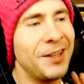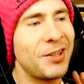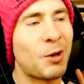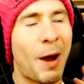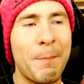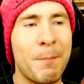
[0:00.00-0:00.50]

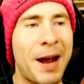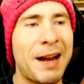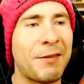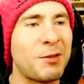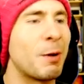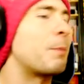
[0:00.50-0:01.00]
So I might
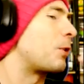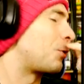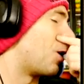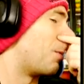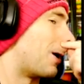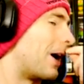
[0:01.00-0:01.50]
have to whip the
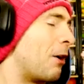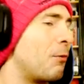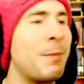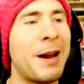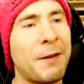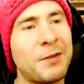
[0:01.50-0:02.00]
crowbar out.
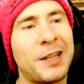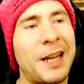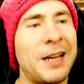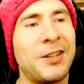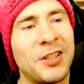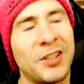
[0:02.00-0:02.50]
We might have to
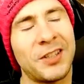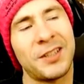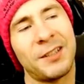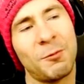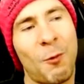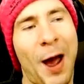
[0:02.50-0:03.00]
like just
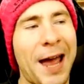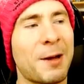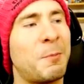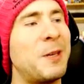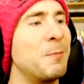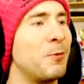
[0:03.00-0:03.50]

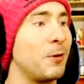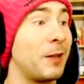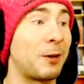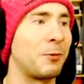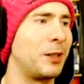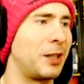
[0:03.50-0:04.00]
whack people
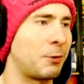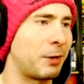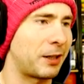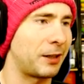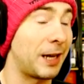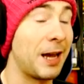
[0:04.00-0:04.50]
like really
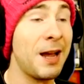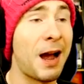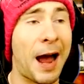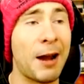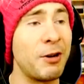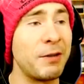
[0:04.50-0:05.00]
quickly.
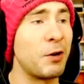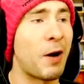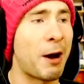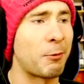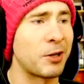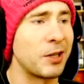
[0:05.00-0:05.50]
I don't even know
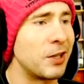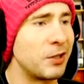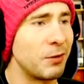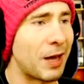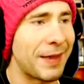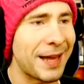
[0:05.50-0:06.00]
how we're gonna
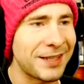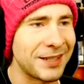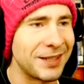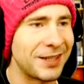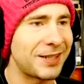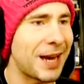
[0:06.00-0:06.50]
do that. That's
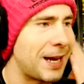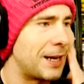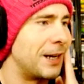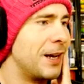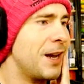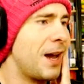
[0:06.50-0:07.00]

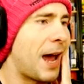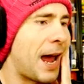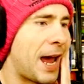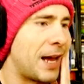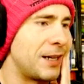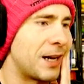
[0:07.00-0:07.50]
insane.
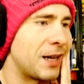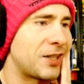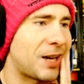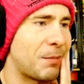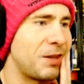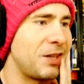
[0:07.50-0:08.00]
And uh,
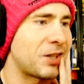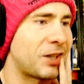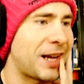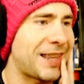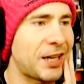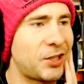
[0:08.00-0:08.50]
some of these are
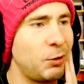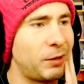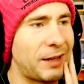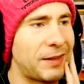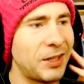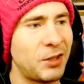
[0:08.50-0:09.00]
like that too.
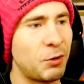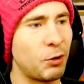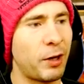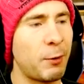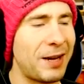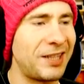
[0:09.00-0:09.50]
Like this, you can
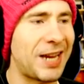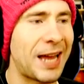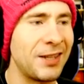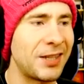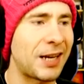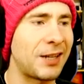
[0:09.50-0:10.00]
only waste
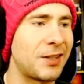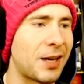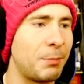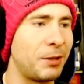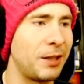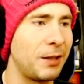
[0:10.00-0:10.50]
10 seconds,
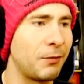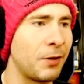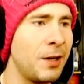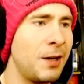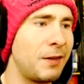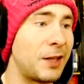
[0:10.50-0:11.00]
I believe.
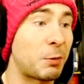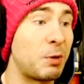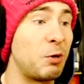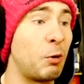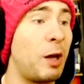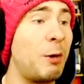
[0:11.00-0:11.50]
This
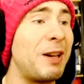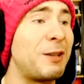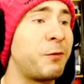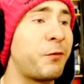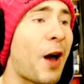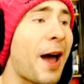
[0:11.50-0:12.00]
one, you can only
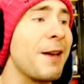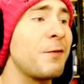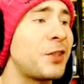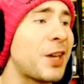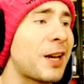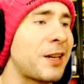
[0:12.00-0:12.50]
waste
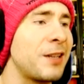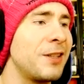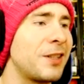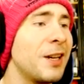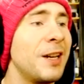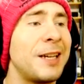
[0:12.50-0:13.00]
five
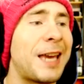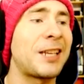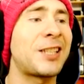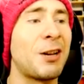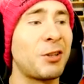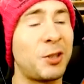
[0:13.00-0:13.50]
seconds.
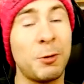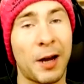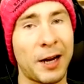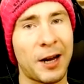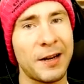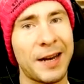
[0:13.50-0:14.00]
Guest House 2,
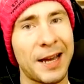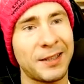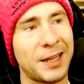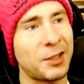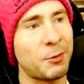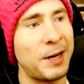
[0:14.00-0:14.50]
I got an
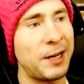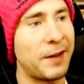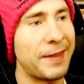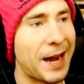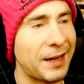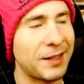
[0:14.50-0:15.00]
SS rating
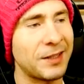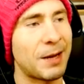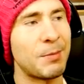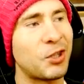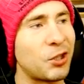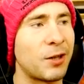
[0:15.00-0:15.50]
on that because
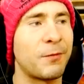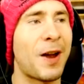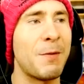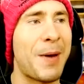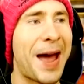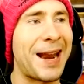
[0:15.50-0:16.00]
I'm a
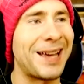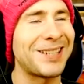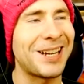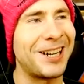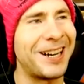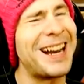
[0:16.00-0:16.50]
certified
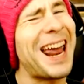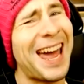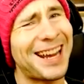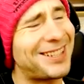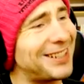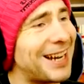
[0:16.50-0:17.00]
badass. I got it
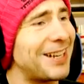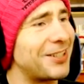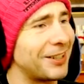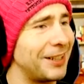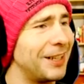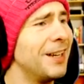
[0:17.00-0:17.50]

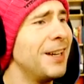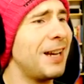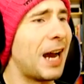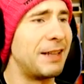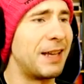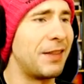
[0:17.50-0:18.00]
accidentally.
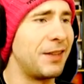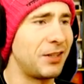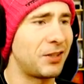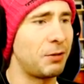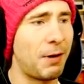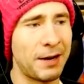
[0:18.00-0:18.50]
And then
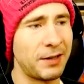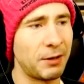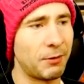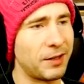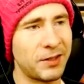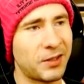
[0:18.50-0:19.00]
these two
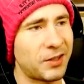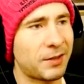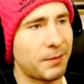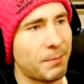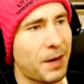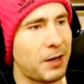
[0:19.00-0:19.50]
ending ones,
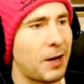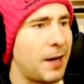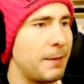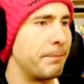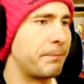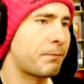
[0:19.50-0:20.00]
just, my
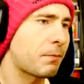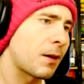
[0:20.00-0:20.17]
god.